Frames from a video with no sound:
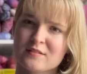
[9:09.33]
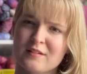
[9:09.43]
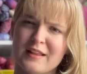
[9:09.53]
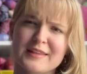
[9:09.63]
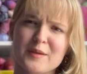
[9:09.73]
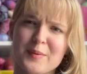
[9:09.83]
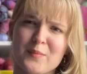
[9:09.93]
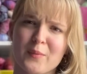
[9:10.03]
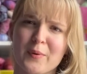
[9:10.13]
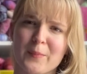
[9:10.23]

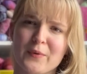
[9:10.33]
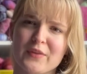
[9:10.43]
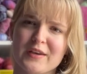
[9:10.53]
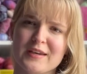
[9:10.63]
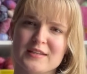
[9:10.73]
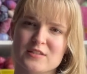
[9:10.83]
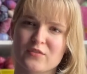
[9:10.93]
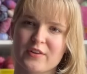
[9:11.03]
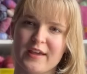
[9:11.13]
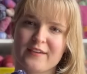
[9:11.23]
more purple than it is in
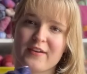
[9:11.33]
real life.